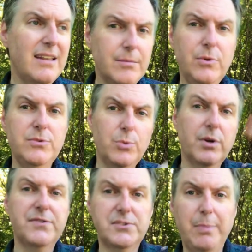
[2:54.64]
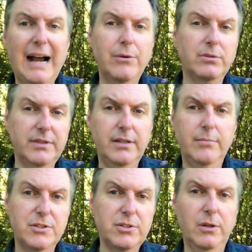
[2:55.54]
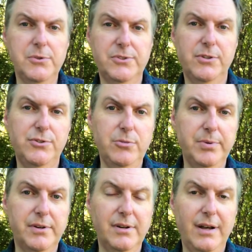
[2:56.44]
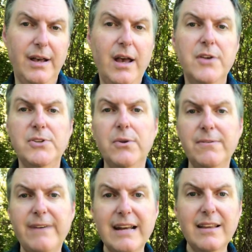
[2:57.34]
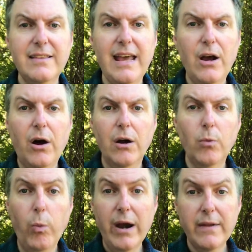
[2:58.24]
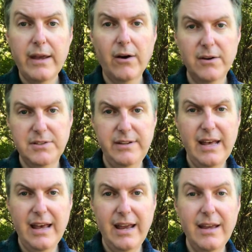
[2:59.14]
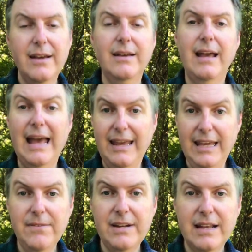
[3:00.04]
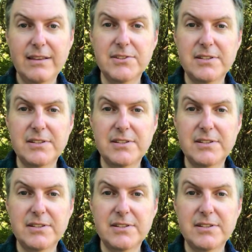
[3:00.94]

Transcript: and the moons would have spiraled in much closer to Jupiter. So the fact that they are where they are today, even at this